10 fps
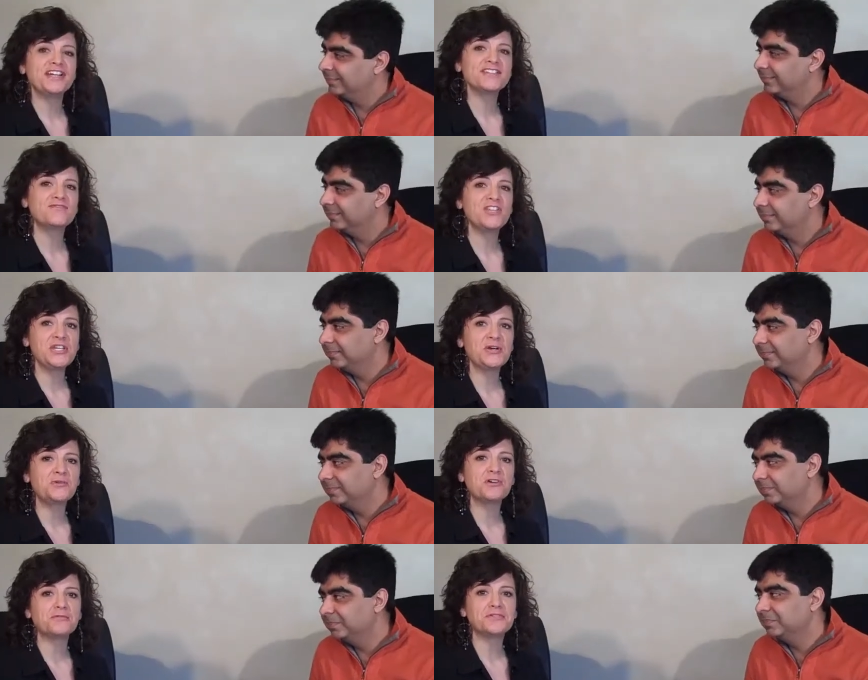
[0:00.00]
Speaker 1: our next
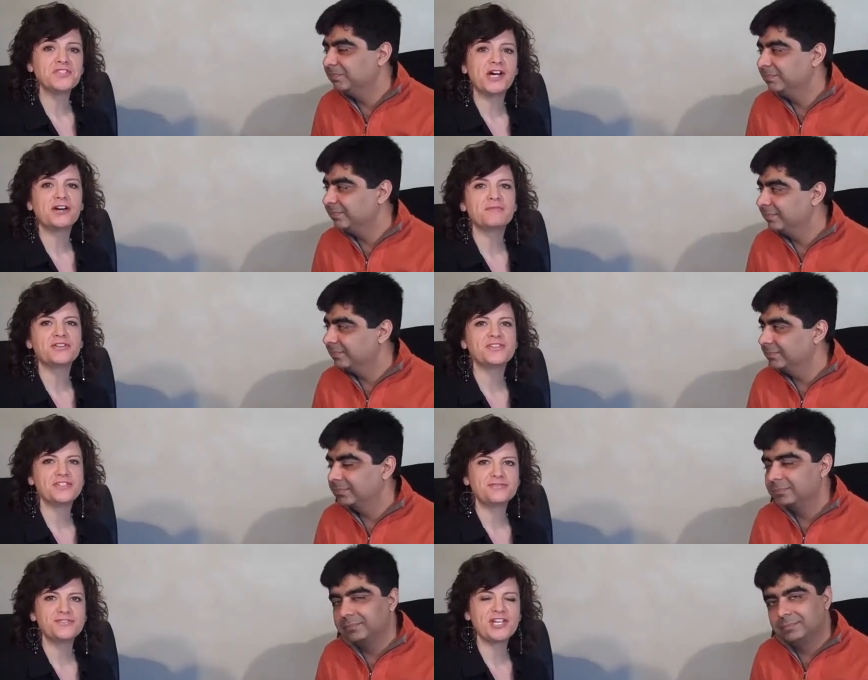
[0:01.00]
video where we'll talk about the
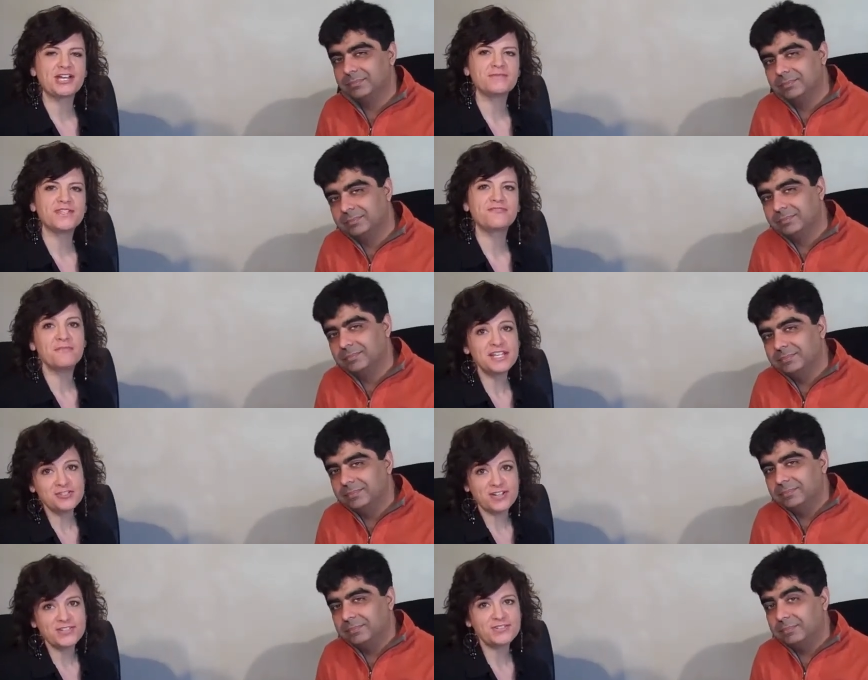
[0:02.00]
different types of men
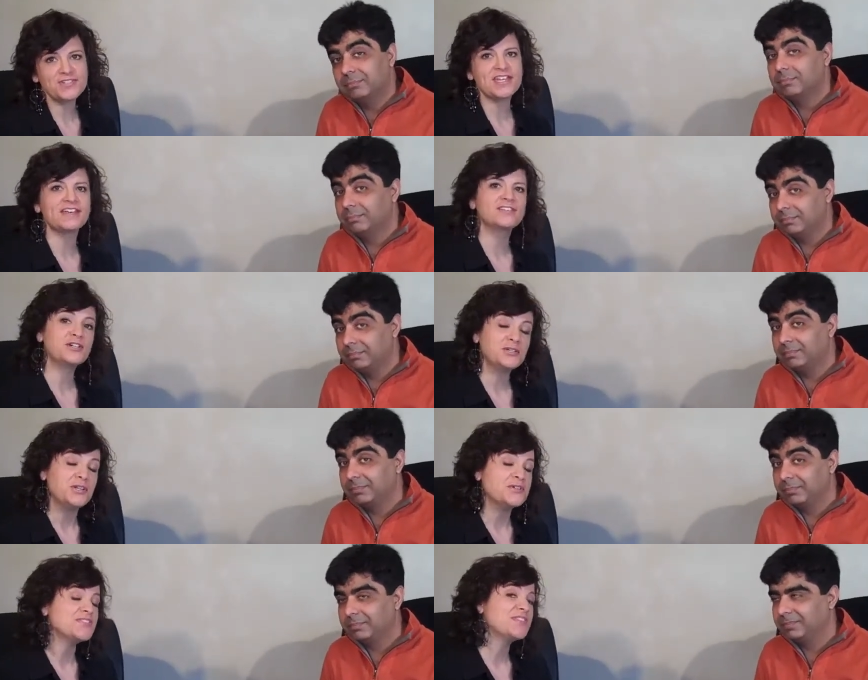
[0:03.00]
dressers and the
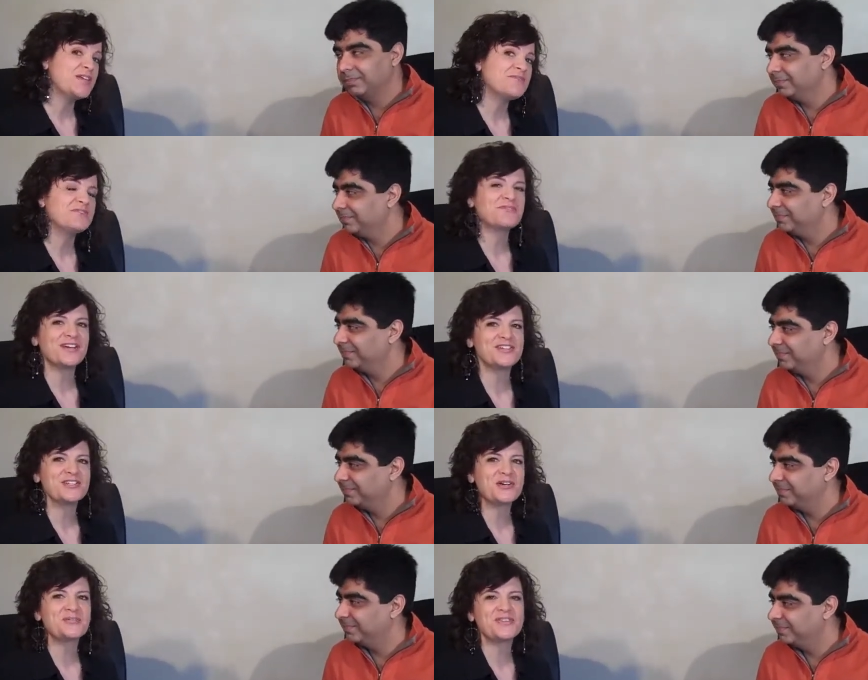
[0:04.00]
colognes that they would wear
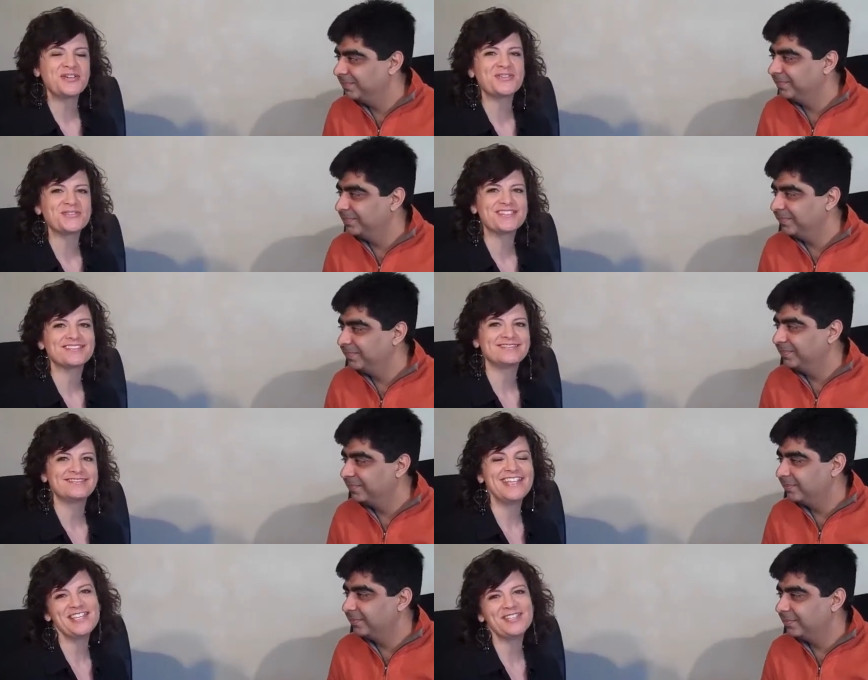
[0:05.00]
to go with those.
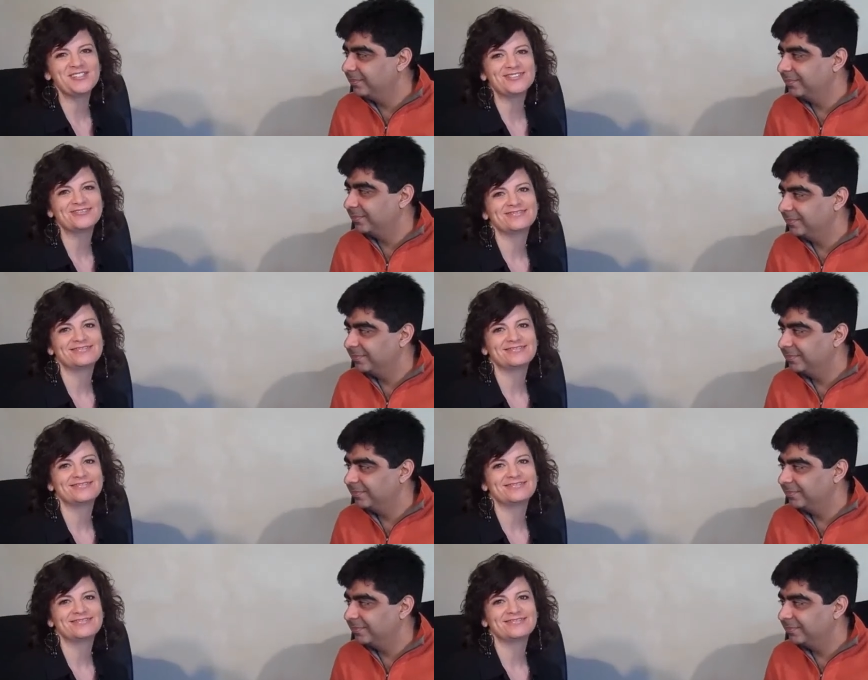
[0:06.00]
Thank you.